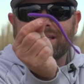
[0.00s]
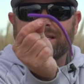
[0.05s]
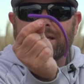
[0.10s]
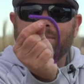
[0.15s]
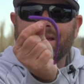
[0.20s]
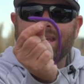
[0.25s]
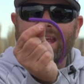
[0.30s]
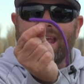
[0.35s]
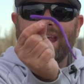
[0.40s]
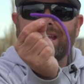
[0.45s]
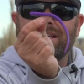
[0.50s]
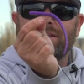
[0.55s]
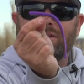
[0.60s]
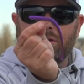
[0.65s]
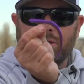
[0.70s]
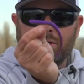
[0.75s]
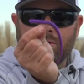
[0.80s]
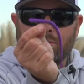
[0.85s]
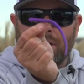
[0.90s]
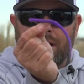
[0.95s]
is going to be a
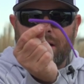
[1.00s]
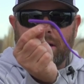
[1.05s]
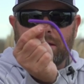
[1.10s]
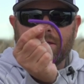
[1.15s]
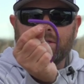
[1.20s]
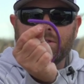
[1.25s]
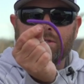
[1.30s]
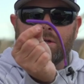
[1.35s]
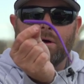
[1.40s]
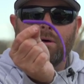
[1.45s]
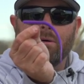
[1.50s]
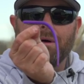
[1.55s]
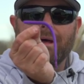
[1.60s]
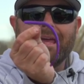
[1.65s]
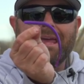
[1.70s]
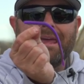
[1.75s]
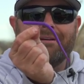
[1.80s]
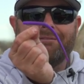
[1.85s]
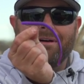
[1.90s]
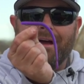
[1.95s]
two aught. So
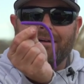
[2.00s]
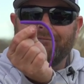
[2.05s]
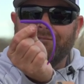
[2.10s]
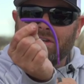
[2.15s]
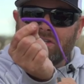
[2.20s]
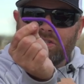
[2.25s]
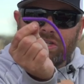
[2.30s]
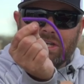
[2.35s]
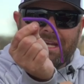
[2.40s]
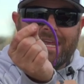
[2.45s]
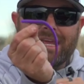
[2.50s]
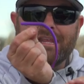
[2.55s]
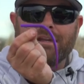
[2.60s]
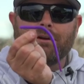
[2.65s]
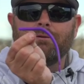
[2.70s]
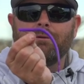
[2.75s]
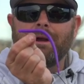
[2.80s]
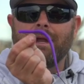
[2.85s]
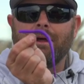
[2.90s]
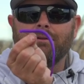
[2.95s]
if I'm fishing in and
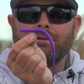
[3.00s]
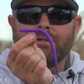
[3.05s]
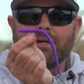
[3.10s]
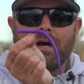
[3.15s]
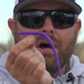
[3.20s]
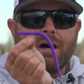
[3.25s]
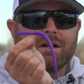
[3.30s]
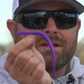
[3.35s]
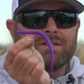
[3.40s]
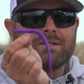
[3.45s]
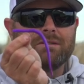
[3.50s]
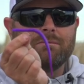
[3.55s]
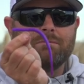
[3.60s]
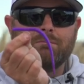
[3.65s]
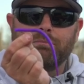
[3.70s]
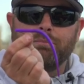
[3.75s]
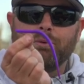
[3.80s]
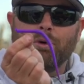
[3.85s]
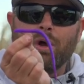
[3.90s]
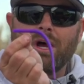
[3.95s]
around docks,
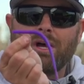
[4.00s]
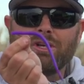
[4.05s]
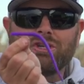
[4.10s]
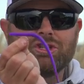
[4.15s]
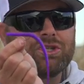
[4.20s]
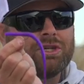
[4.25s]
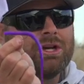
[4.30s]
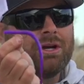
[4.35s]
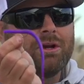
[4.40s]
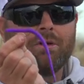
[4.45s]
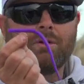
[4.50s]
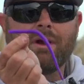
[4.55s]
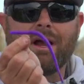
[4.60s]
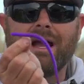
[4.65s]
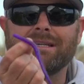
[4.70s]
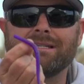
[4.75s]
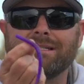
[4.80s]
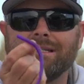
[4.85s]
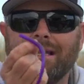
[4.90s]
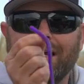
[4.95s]
brush,
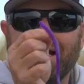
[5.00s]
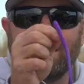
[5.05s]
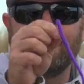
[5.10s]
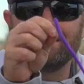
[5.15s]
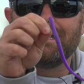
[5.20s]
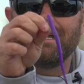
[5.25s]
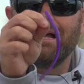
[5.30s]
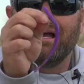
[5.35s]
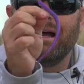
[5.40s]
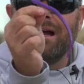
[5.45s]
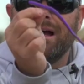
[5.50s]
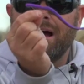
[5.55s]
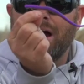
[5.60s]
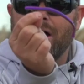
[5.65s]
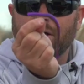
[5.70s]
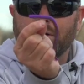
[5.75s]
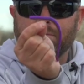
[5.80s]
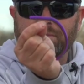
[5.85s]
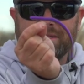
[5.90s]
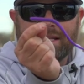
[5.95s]
grass lines,
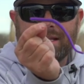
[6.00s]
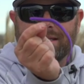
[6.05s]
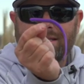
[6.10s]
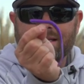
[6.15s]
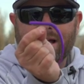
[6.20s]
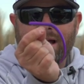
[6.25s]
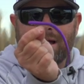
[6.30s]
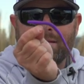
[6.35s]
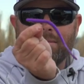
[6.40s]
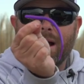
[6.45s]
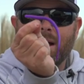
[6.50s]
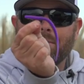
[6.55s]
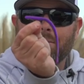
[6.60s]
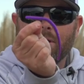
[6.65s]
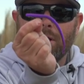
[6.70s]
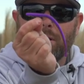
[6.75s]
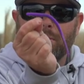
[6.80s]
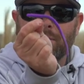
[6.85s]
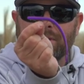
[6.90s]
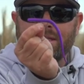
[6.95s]
one hundred percent of the time, I'm
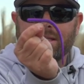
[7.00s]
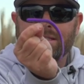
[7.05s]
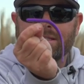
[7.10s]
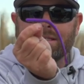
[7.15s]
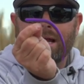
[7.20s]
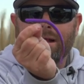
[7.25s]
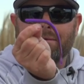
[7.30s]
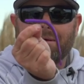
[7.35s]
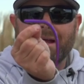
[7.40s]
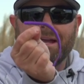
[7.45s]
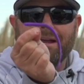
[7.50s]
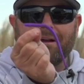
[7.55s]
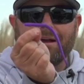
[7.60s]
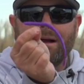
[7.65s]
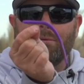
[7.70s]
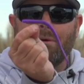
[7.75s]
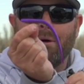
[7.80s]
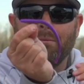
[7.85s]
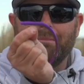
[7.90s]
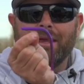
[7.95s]
going with this guy right here. I
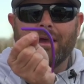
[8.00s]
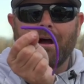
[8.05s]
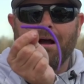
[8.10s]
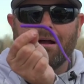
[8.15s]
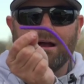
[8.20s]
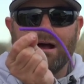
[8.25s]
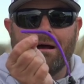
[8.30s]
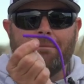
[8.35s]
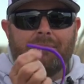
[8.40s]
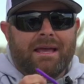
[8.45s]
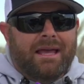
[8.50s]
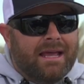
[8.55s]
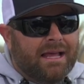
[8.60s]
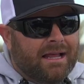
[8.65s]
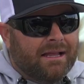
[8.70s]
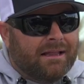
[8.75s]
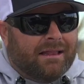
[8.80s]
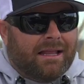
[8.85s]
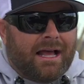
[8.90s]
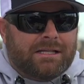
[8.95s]
won't be hung up.
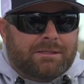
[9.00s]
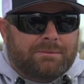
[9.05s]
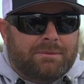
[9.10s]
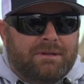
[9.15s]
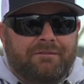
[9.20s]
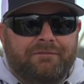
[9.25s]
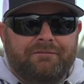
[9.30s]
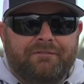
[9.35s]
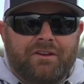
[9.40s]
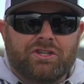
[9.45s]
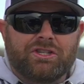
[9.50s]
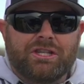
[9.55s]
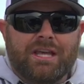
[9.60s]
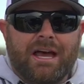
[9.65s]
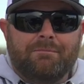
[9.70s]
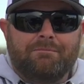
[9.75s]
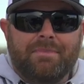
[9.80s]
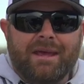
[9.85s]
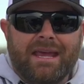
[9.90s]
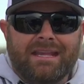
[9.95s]
It allows me to fish
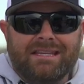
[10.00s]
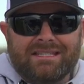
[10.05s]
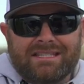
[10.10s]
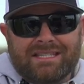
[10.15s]
that bait,